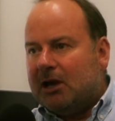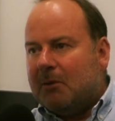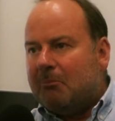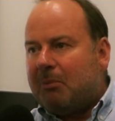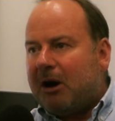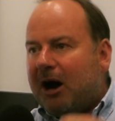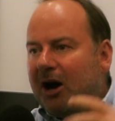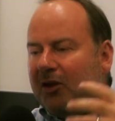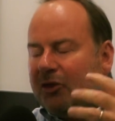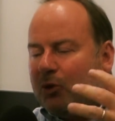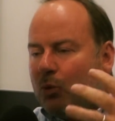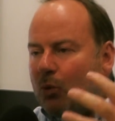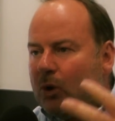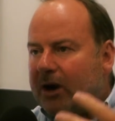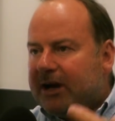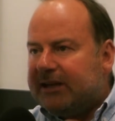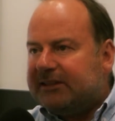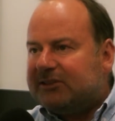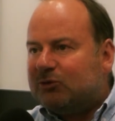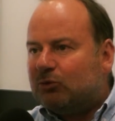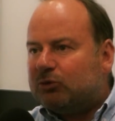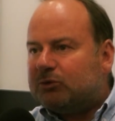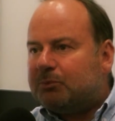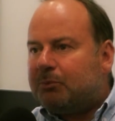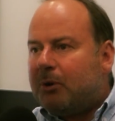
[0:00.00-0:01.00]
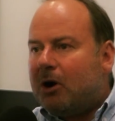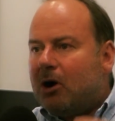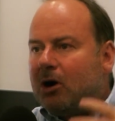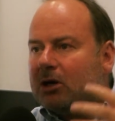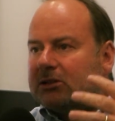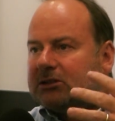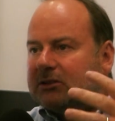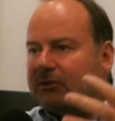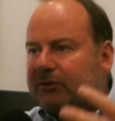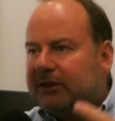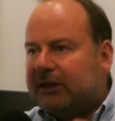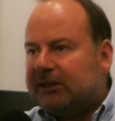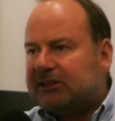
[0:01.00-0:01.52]
But otherwise, it was
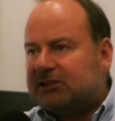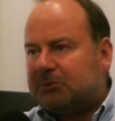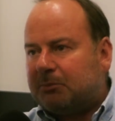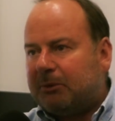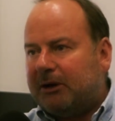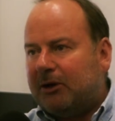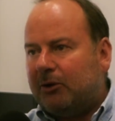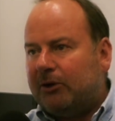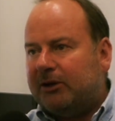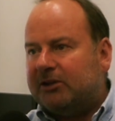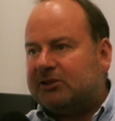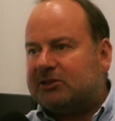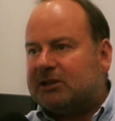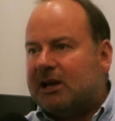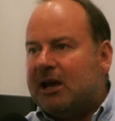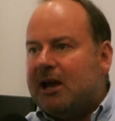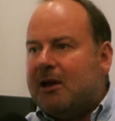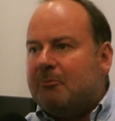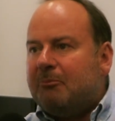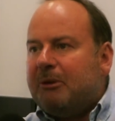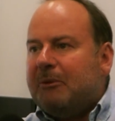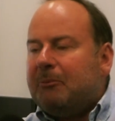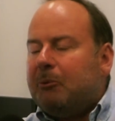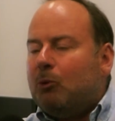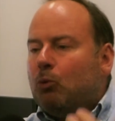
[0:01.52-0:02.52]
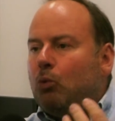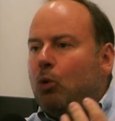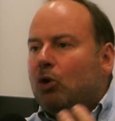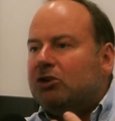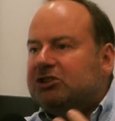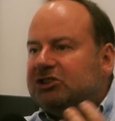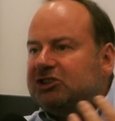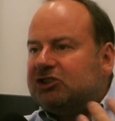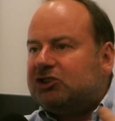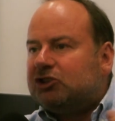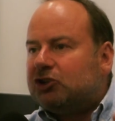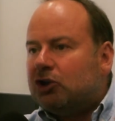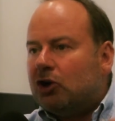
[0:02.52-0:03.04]
part of the experience. People
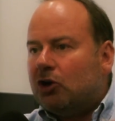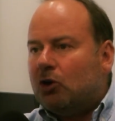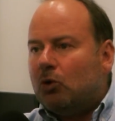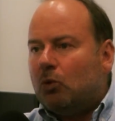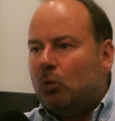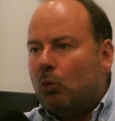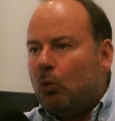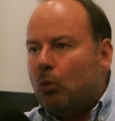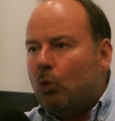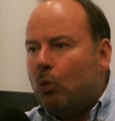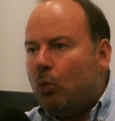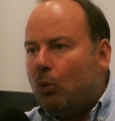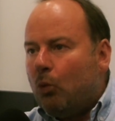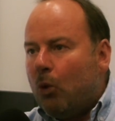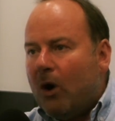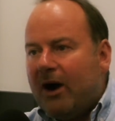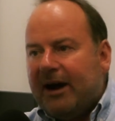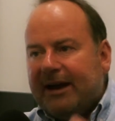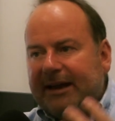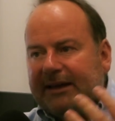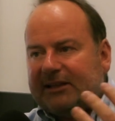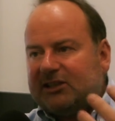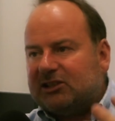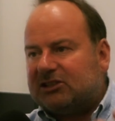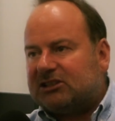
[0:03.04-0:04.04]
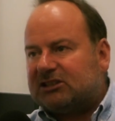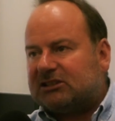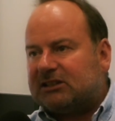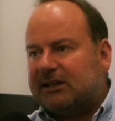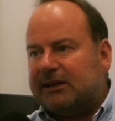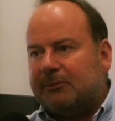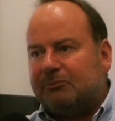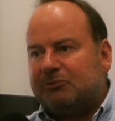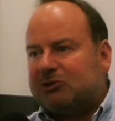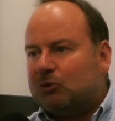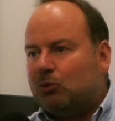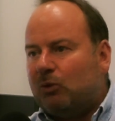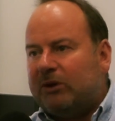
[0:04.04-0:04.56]
wanted to know why it had
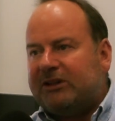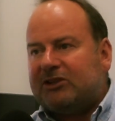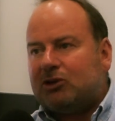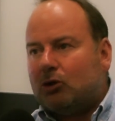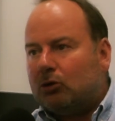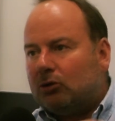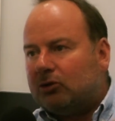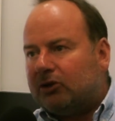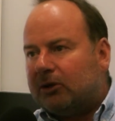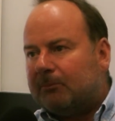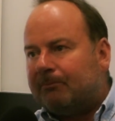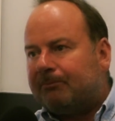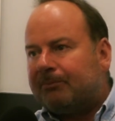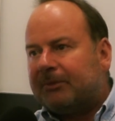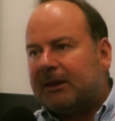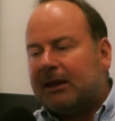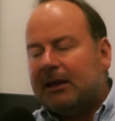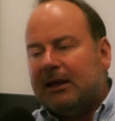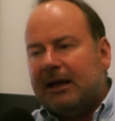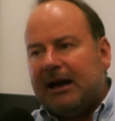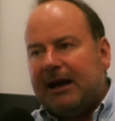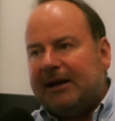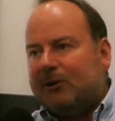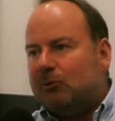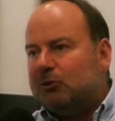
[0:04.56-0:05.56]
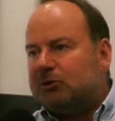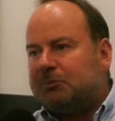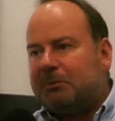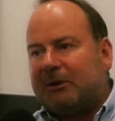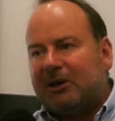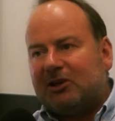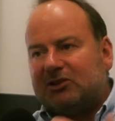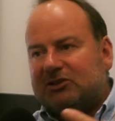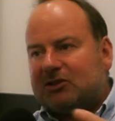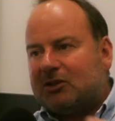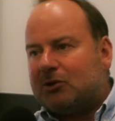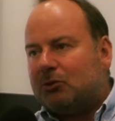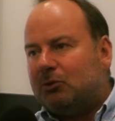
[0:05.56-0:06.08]
slipped, and we told them. And it was
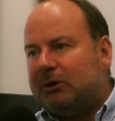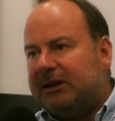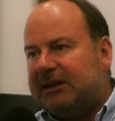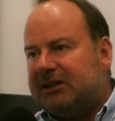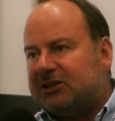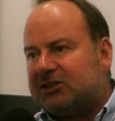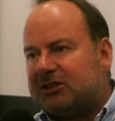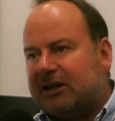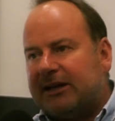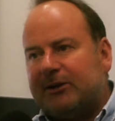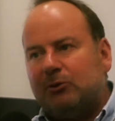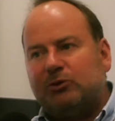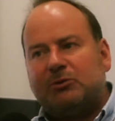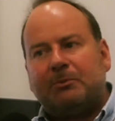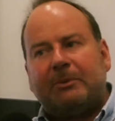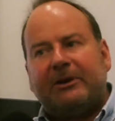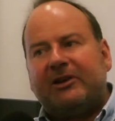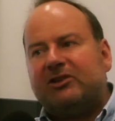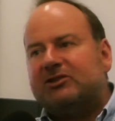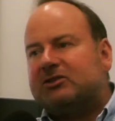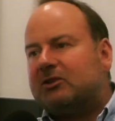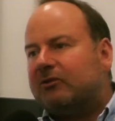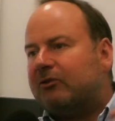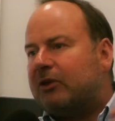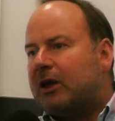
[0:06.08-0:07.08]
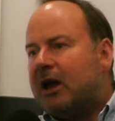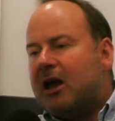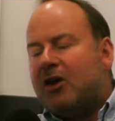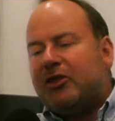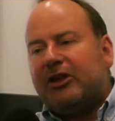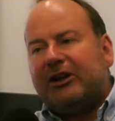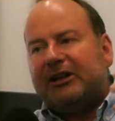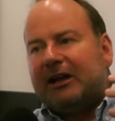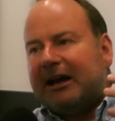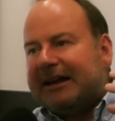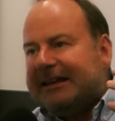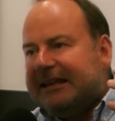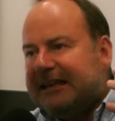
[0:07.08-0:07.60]
because of the redesign. It was because of
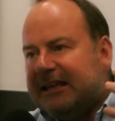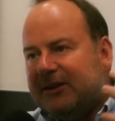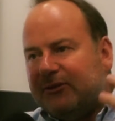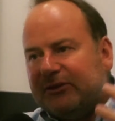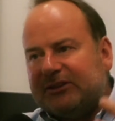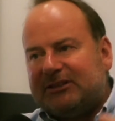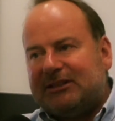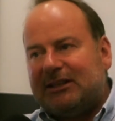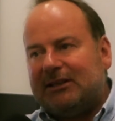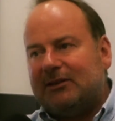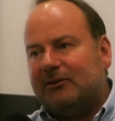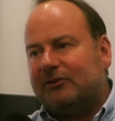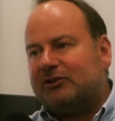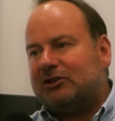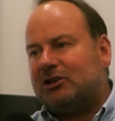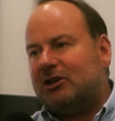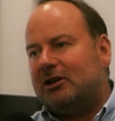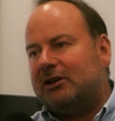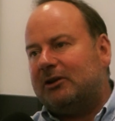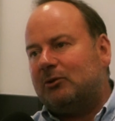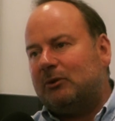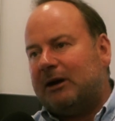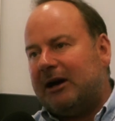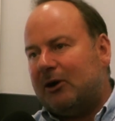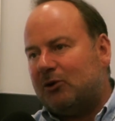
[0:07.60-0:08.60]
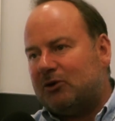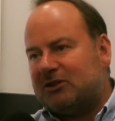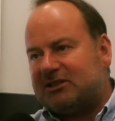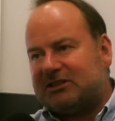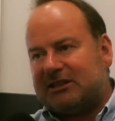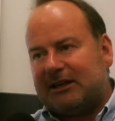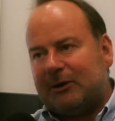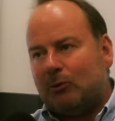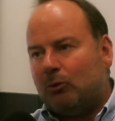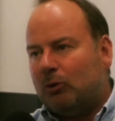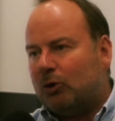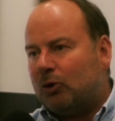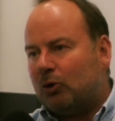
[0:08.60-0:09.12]
the naivety of turning around and
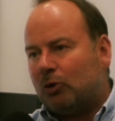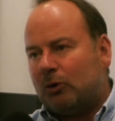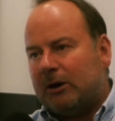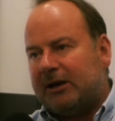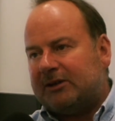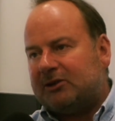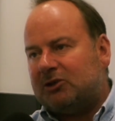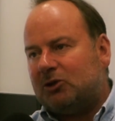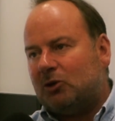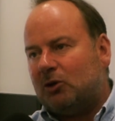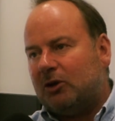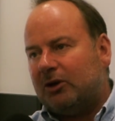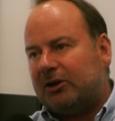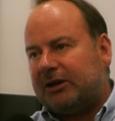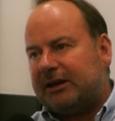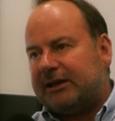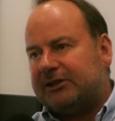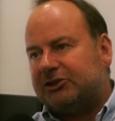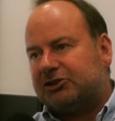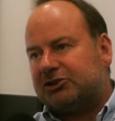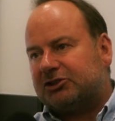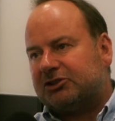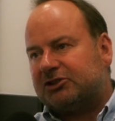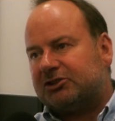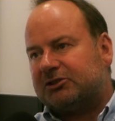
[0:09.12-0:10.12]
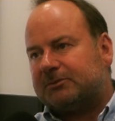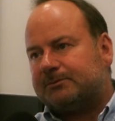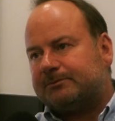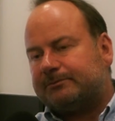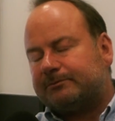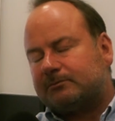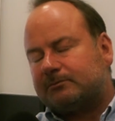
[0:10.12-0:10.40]
saying we're going to add new locations.